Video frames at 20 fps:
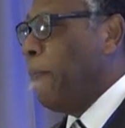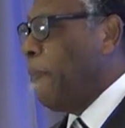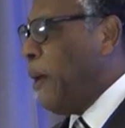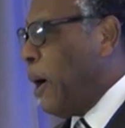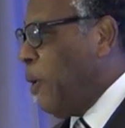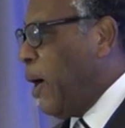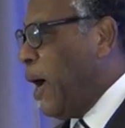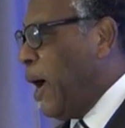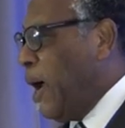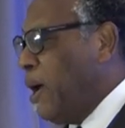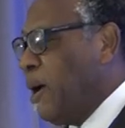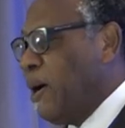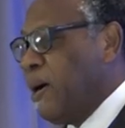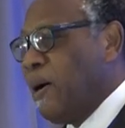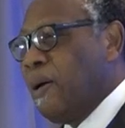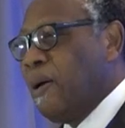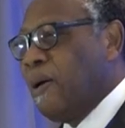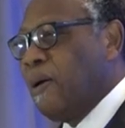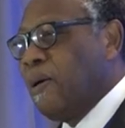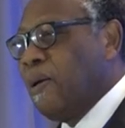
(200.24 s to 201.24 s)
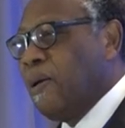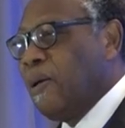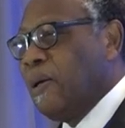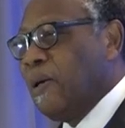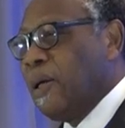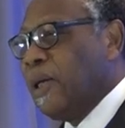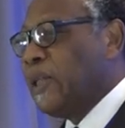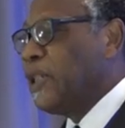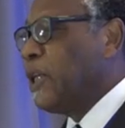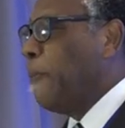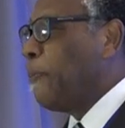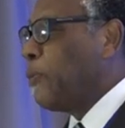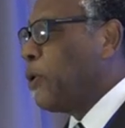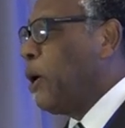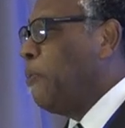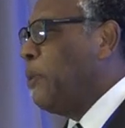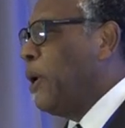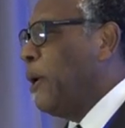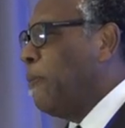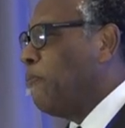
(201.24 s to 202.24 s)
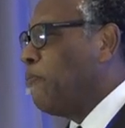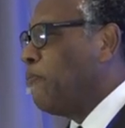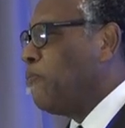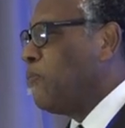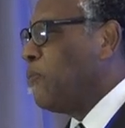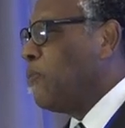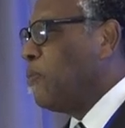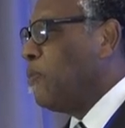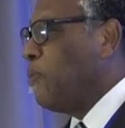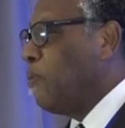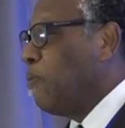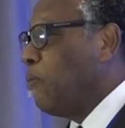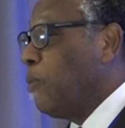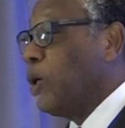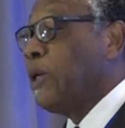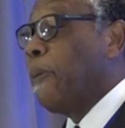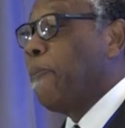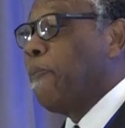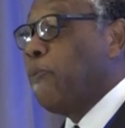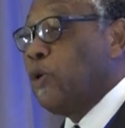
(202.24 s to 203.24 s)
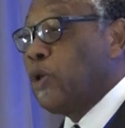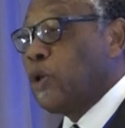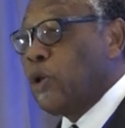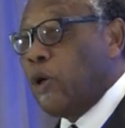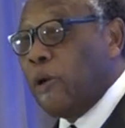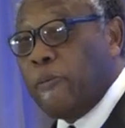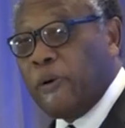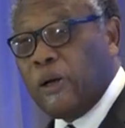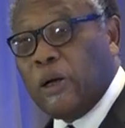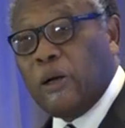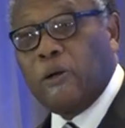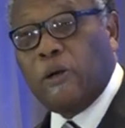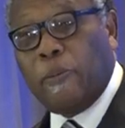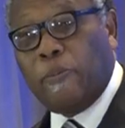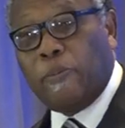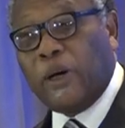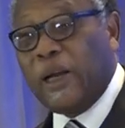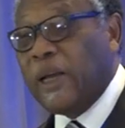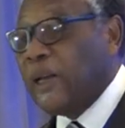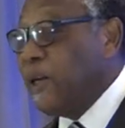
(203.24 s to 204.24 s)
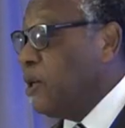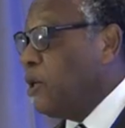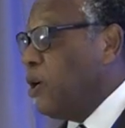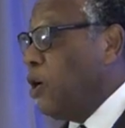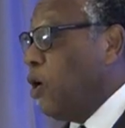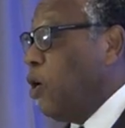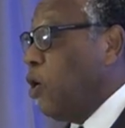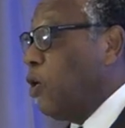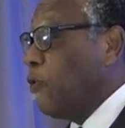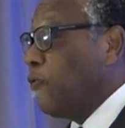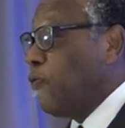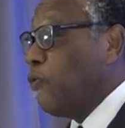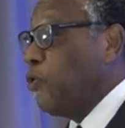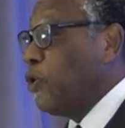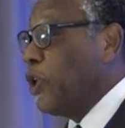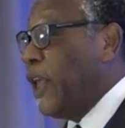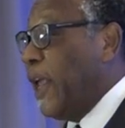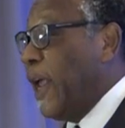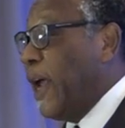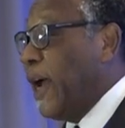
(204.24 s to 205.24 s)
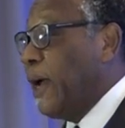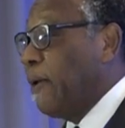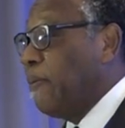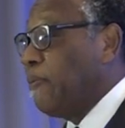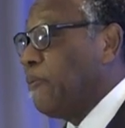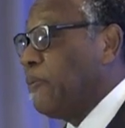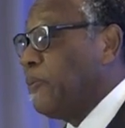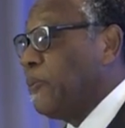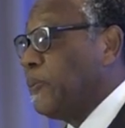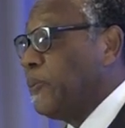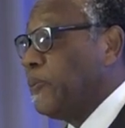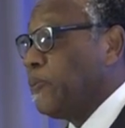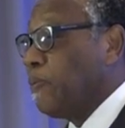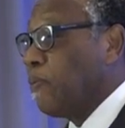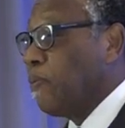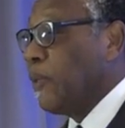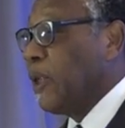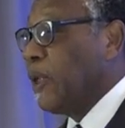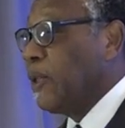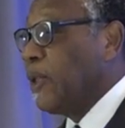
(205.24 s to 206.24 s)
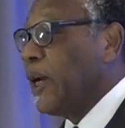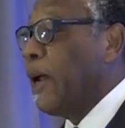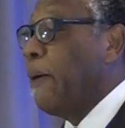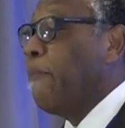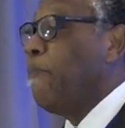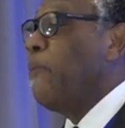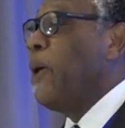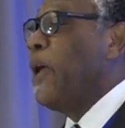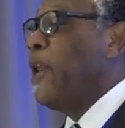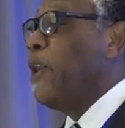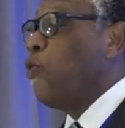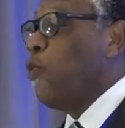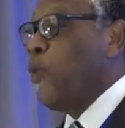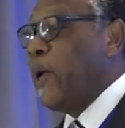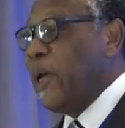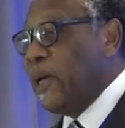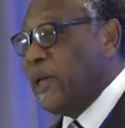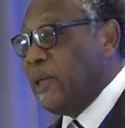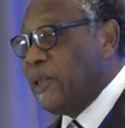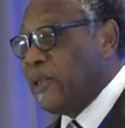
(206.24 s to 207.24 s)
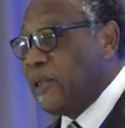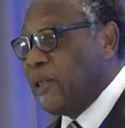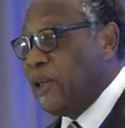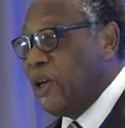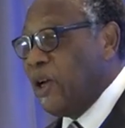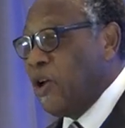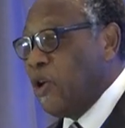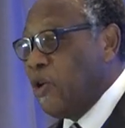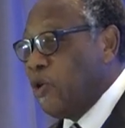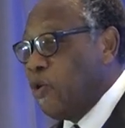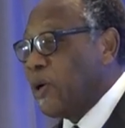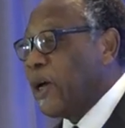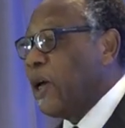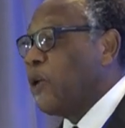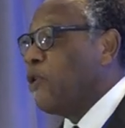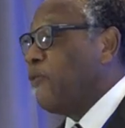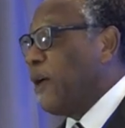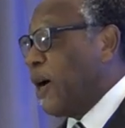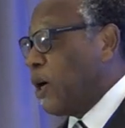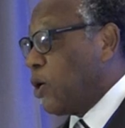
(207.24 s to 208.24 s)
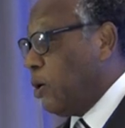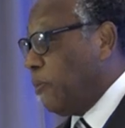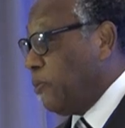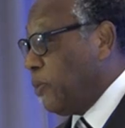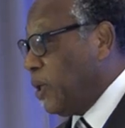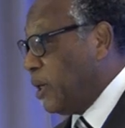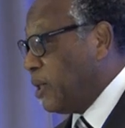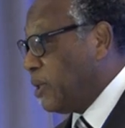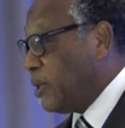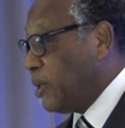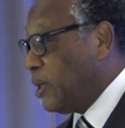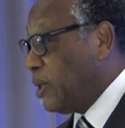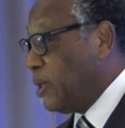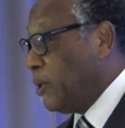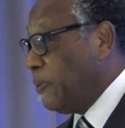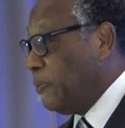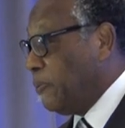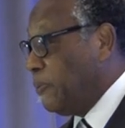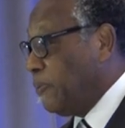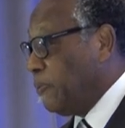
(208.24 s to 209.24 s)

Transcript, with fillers: Power is a problem, but it puts your, your brain on full gear. There are many ways you can overcome this.